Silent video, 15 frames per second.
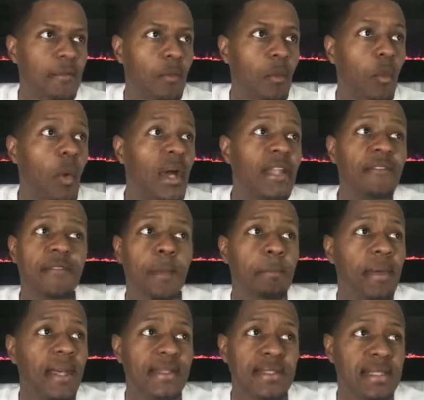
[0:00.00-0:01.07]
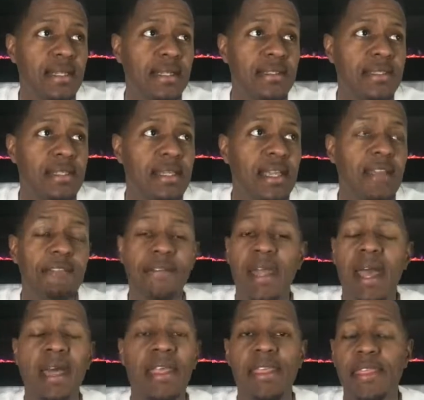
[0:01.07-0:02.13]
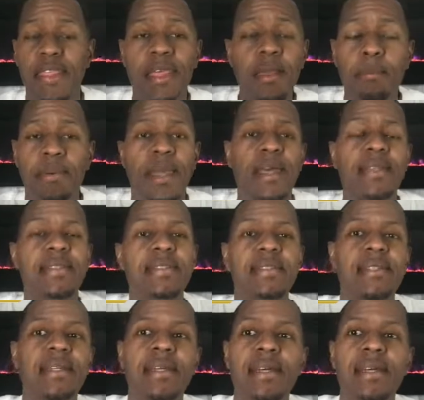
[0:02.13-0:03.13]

one of the best easily, if not the best